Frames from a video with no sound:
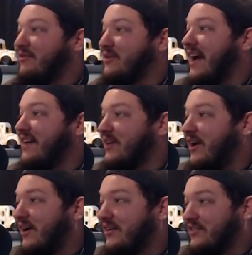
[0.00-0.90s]
If you guys
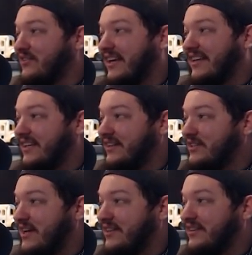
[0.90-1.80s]
all just like kill
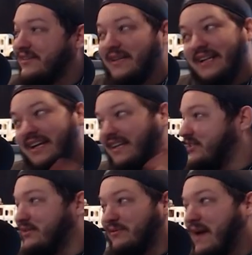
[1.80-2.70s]
each other, then I
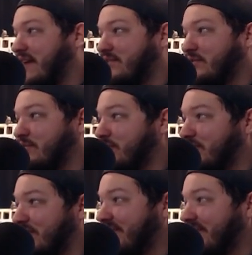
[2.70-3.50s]
guess you pass the first floor.